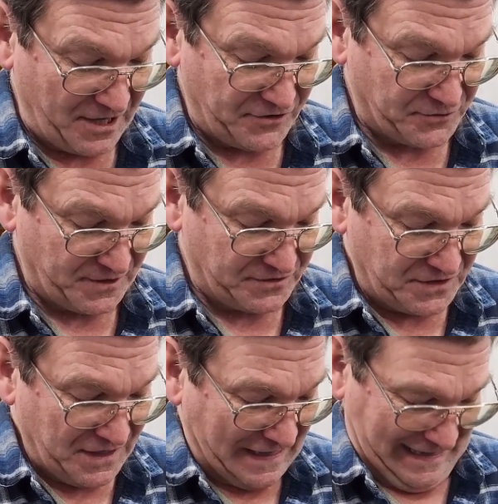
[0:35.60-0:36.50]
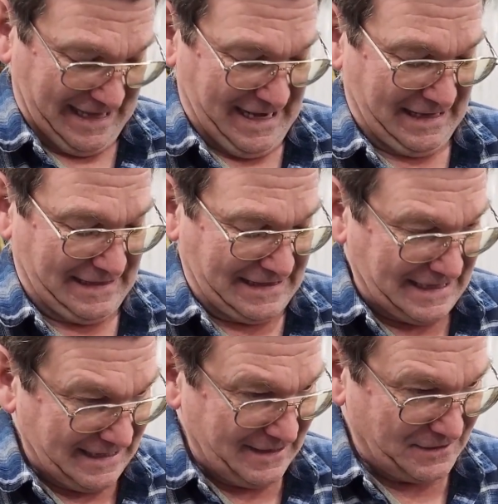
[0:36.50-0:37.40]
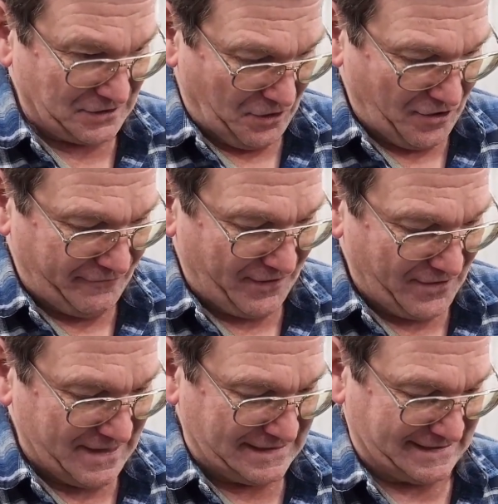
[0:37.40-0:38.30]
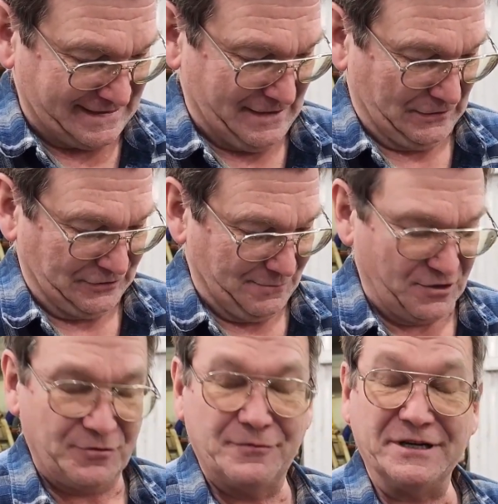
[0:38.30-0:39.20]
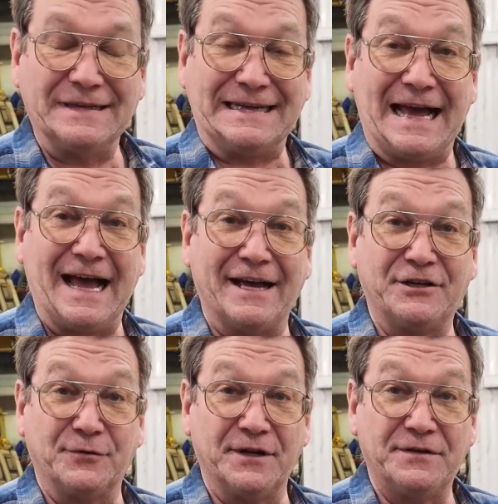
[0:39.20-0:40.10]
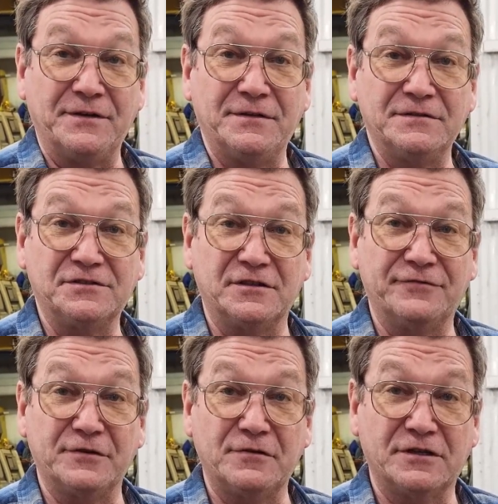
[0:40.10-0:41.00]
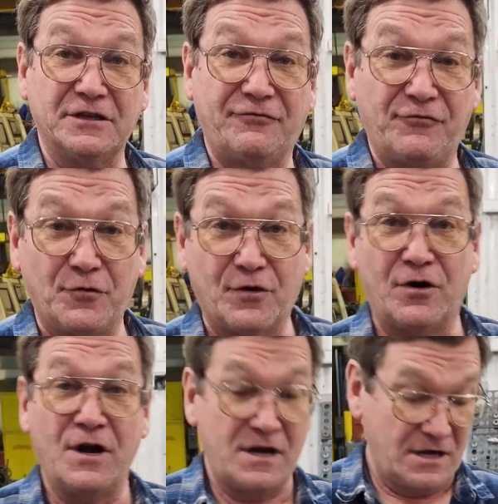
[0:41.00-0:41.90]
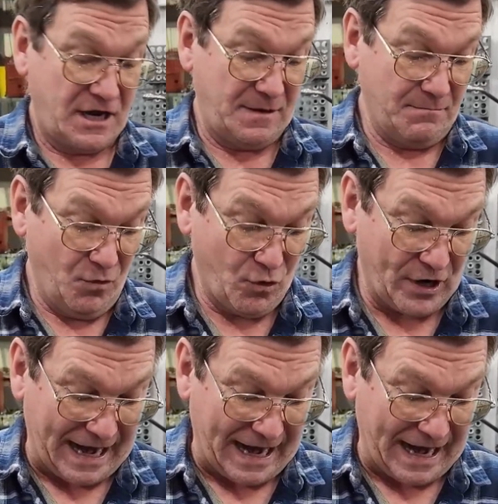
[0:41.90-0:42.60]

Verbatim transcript: measurements, these are very seldom really accurate. So if you're looking for a more